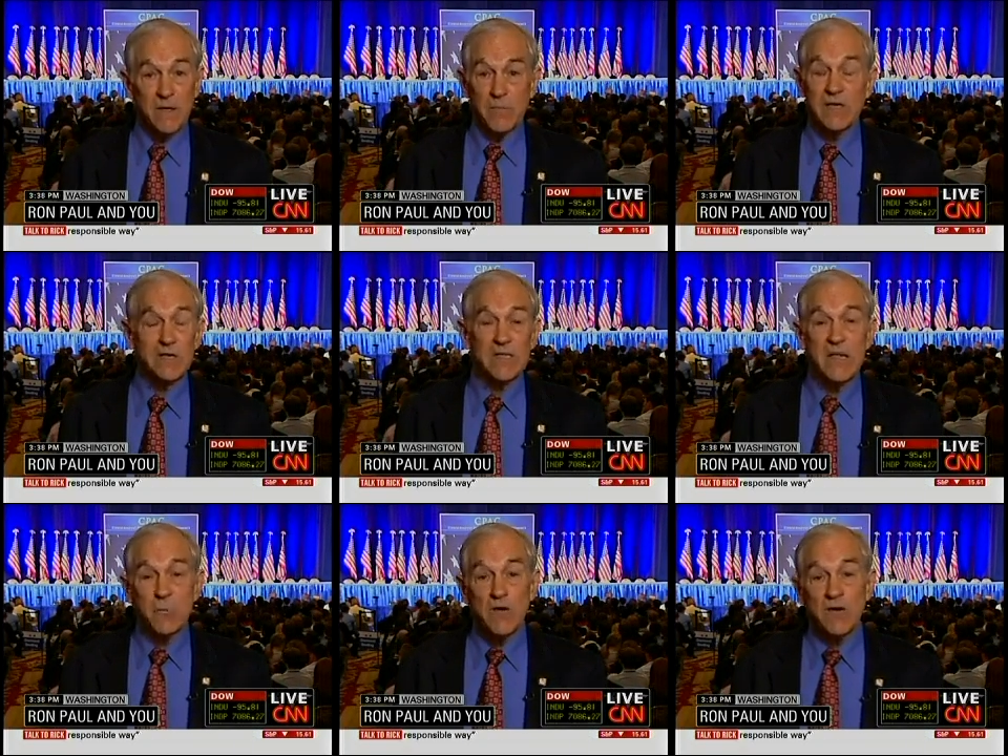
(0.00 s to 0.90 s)
because he
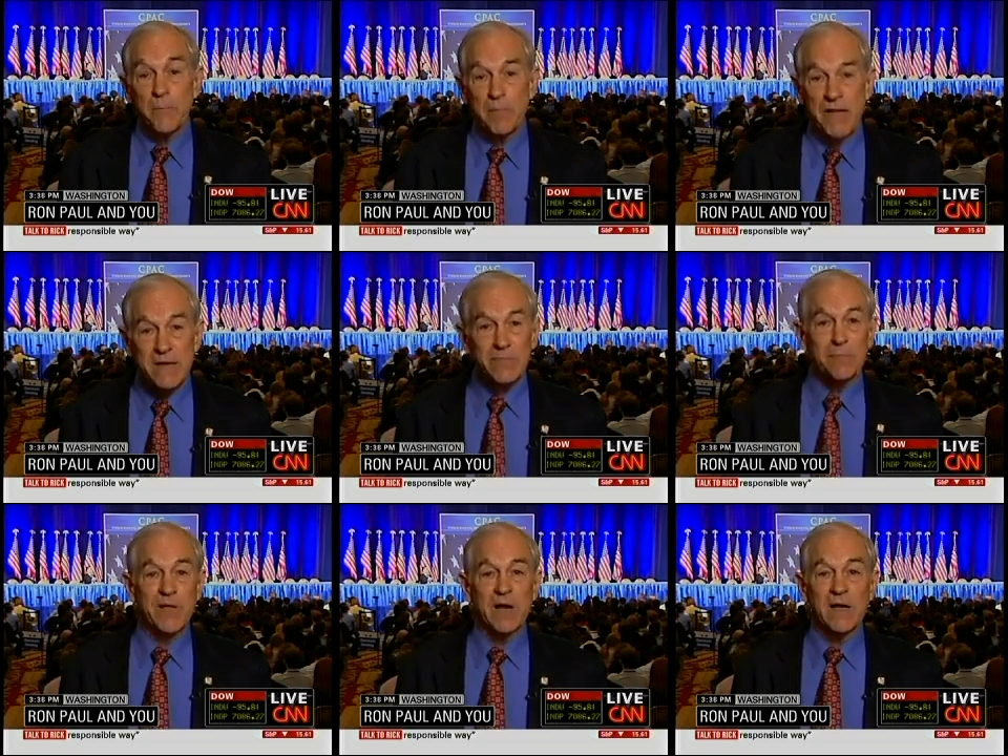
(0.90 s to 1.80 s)
wanted to
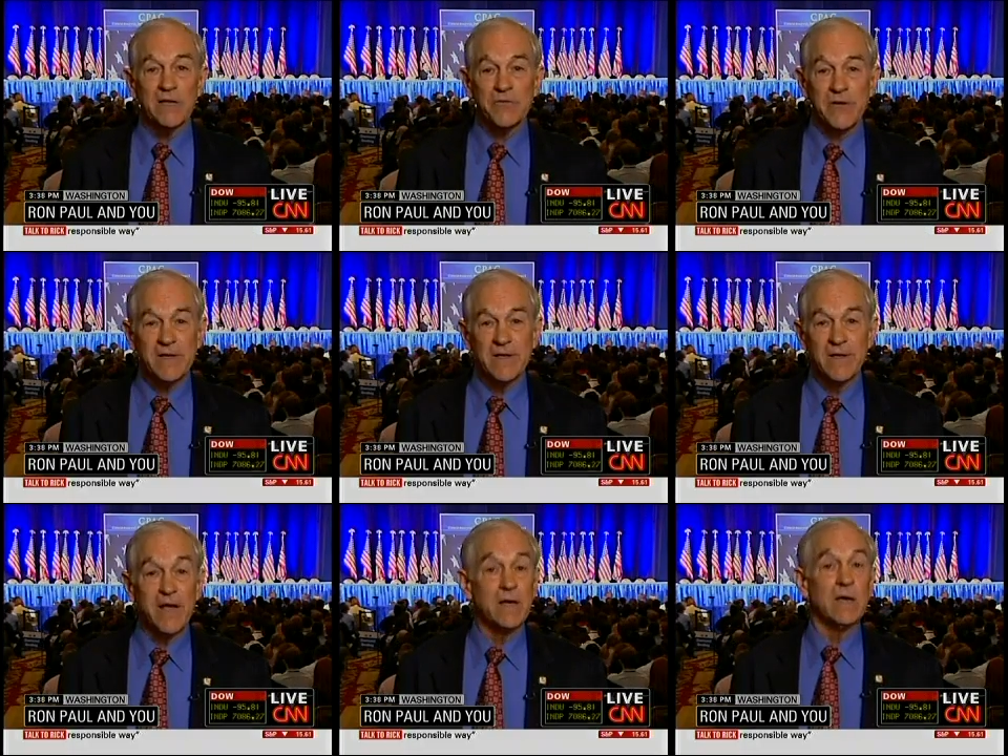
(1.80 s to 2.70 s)
bankrupt our country,
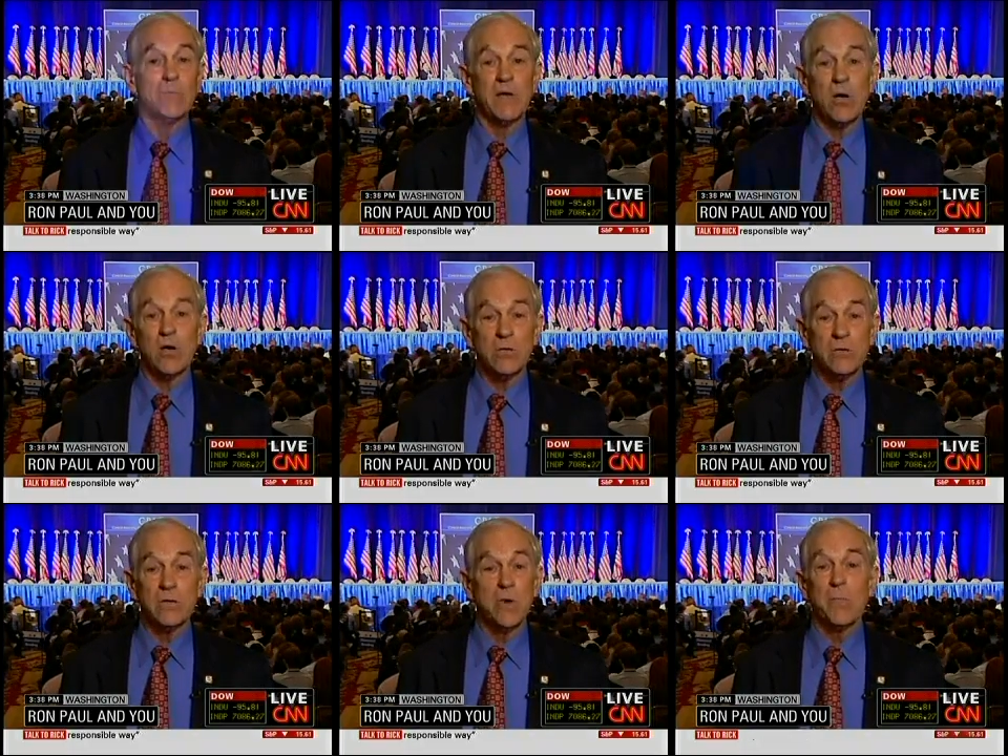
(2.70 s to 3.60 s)
and lo and behold,
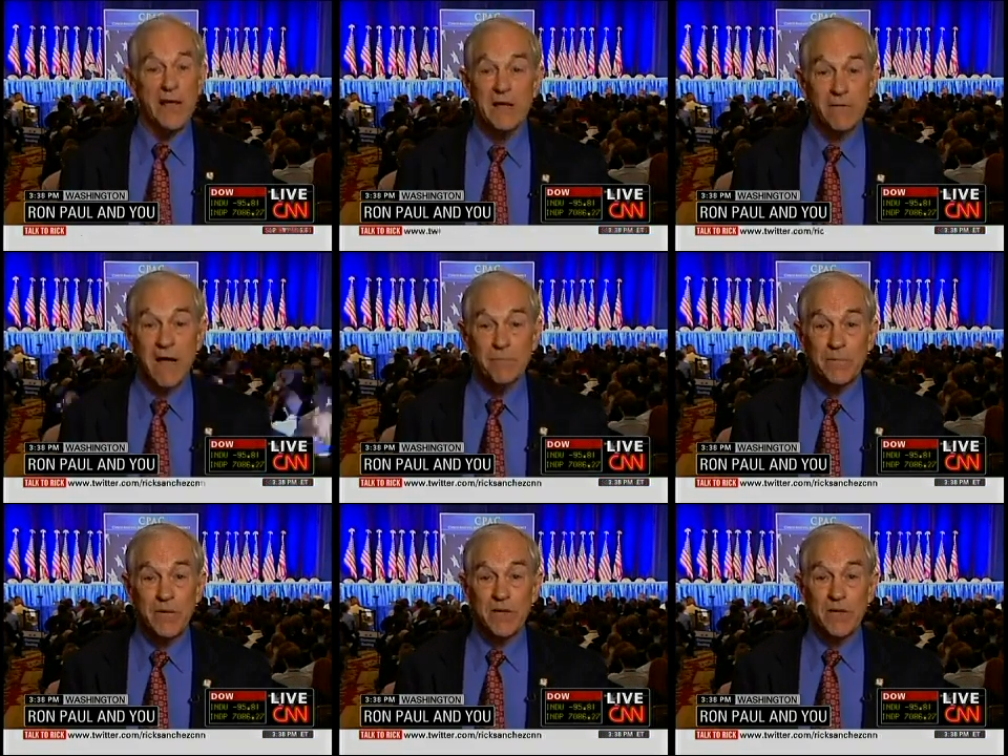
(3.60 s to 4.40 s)
we're bankrupt.